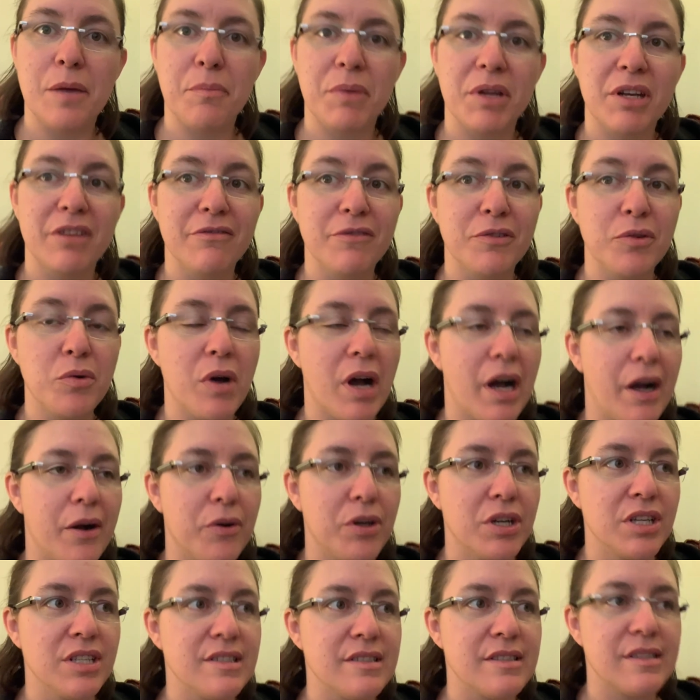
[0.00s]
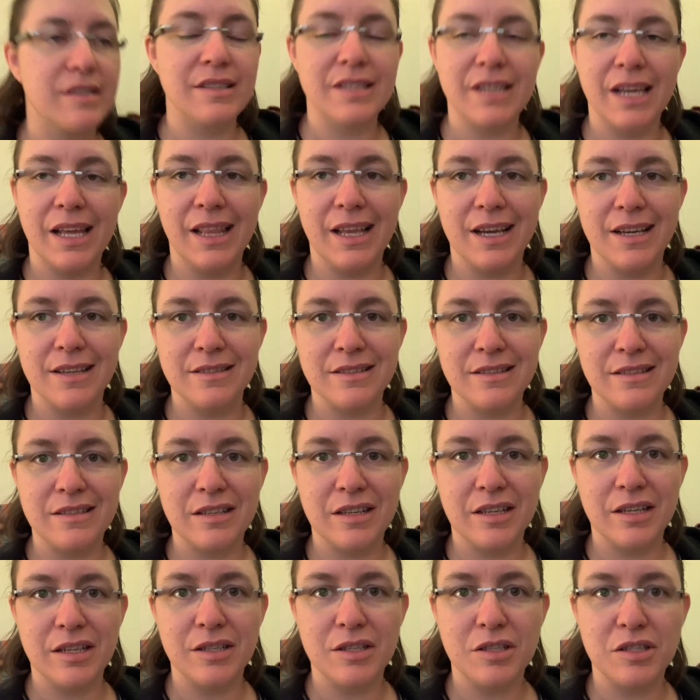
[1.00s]
been a few hours since I last
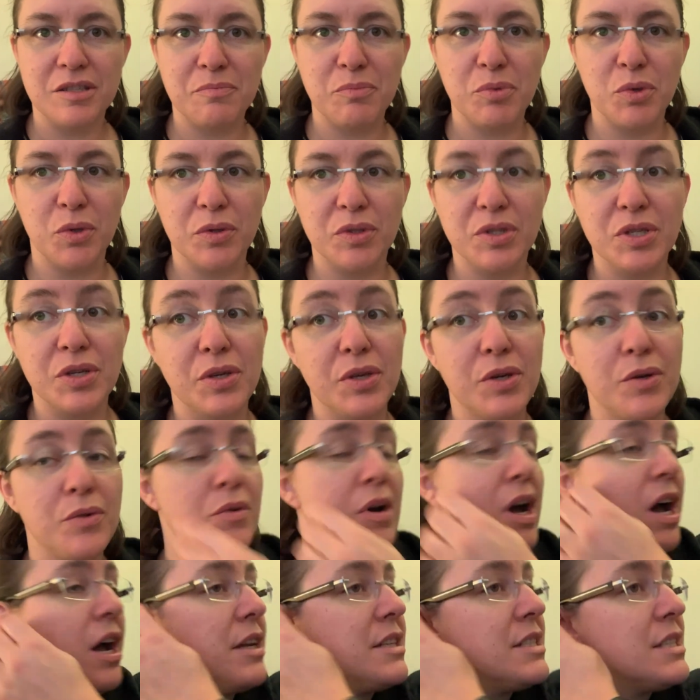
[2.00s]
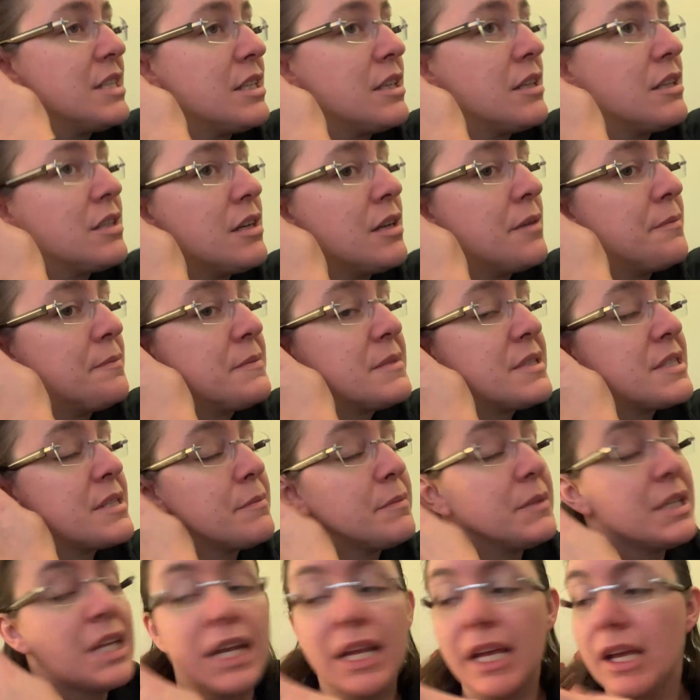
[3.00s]
spoke to you. I did um,
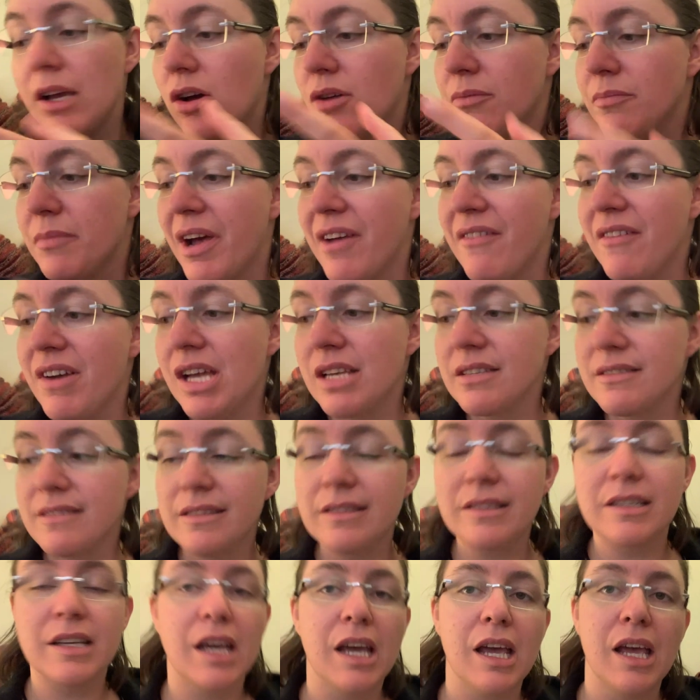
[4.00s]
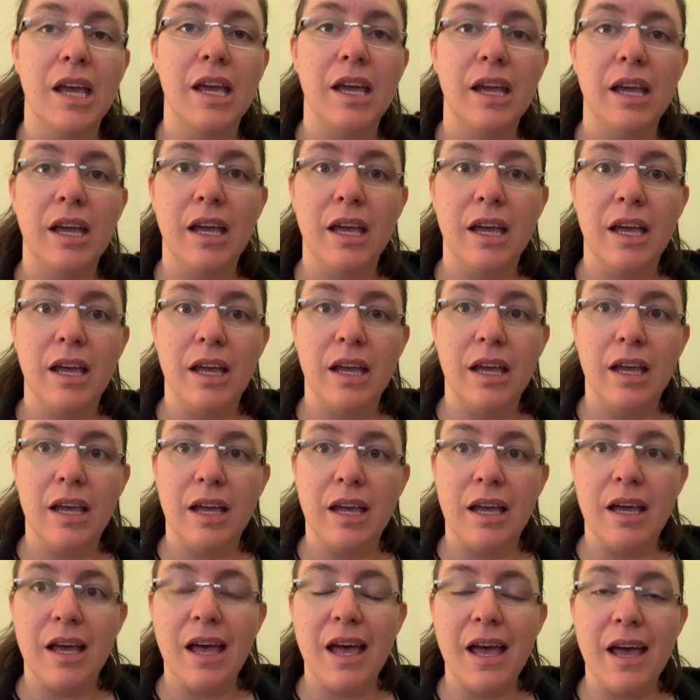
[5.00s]
some knitting on my vest
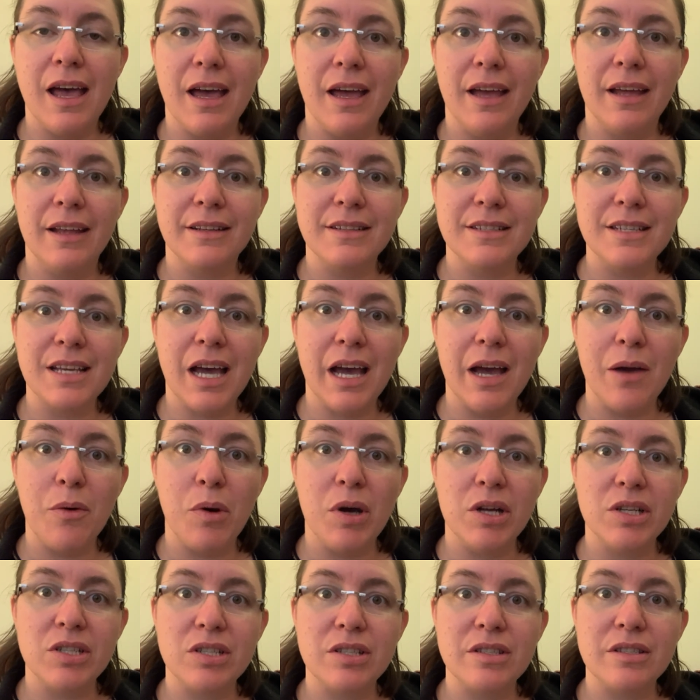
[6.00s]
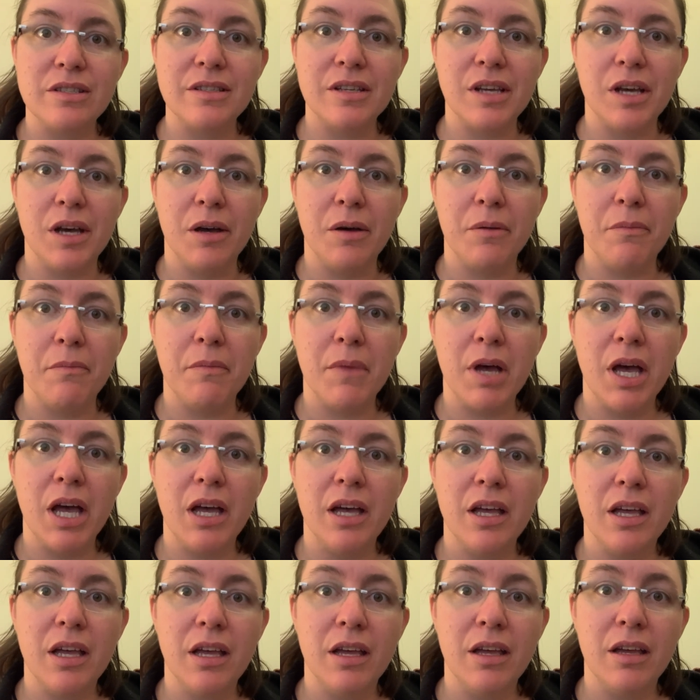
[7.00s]
and I watched some
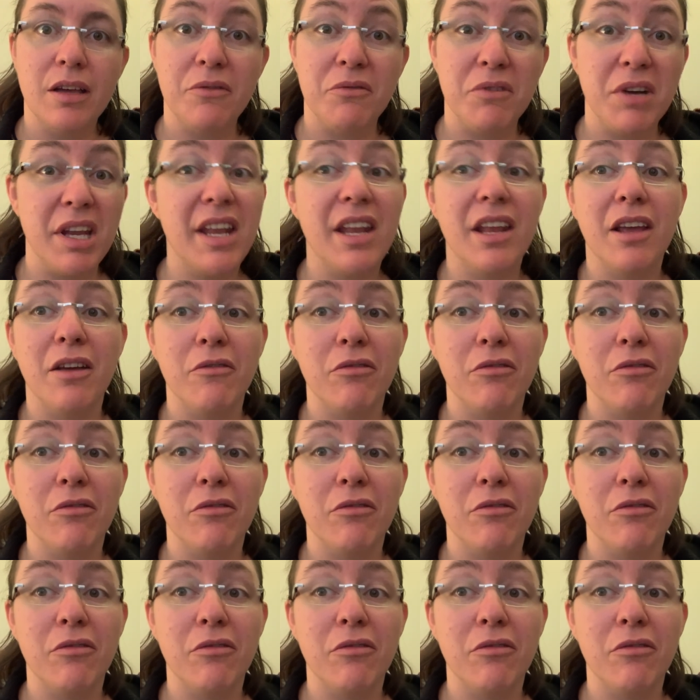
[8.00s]
reading